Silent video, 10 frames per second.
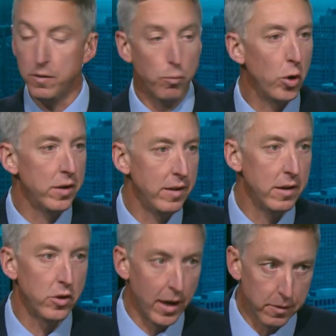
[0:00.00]
push that
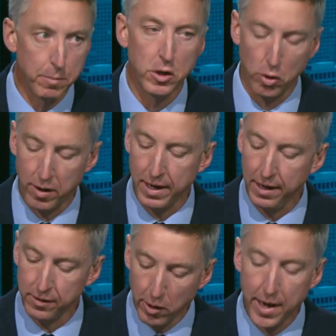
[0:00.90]
Just Majority
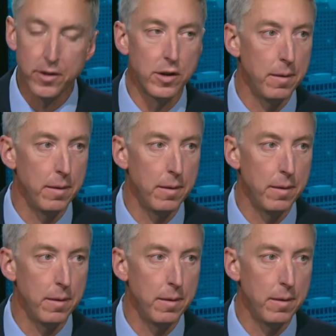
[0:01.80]
has launched